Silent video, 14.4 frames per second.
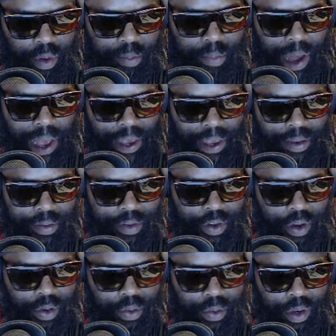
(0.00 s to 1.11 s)
buy-in
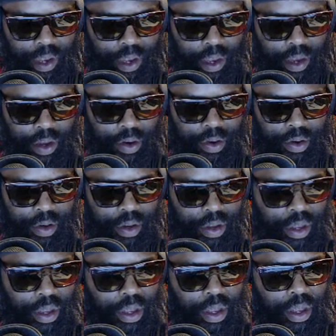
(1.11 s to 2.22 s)
zone here.
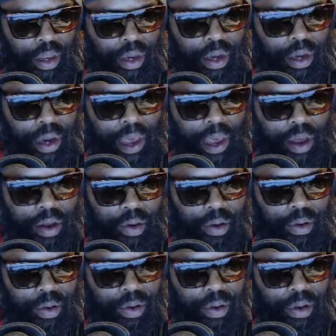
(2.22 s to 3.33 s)
Now,